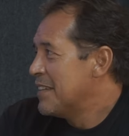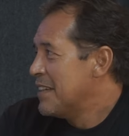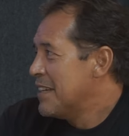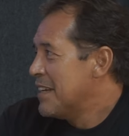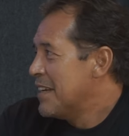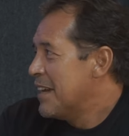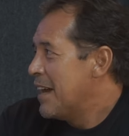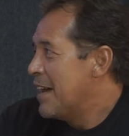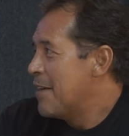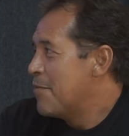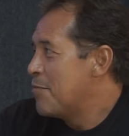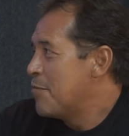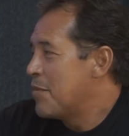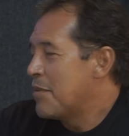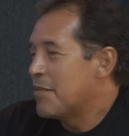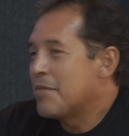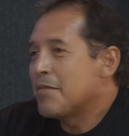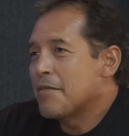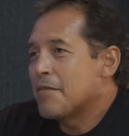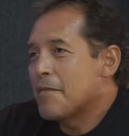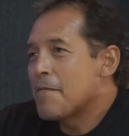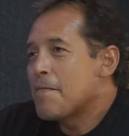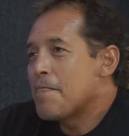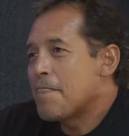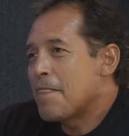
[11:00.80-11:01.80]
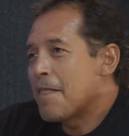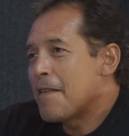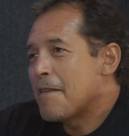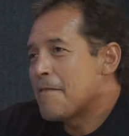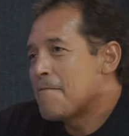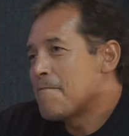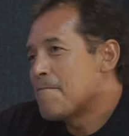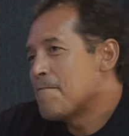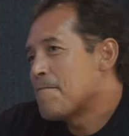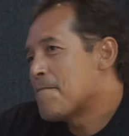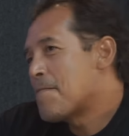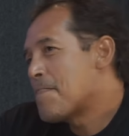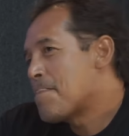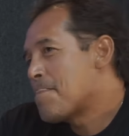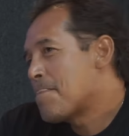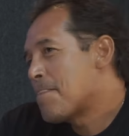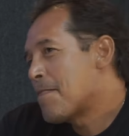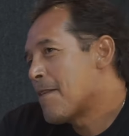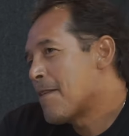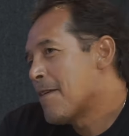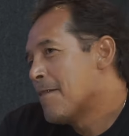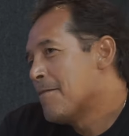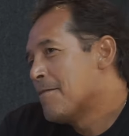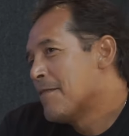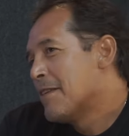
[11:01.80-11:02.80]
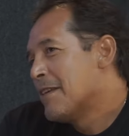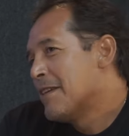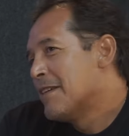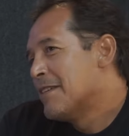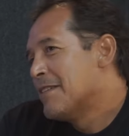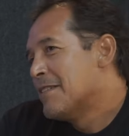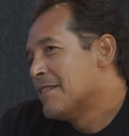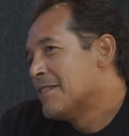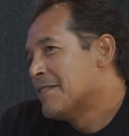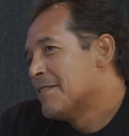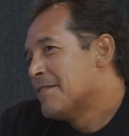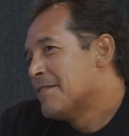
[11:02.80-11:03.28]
so when did you first start hearing about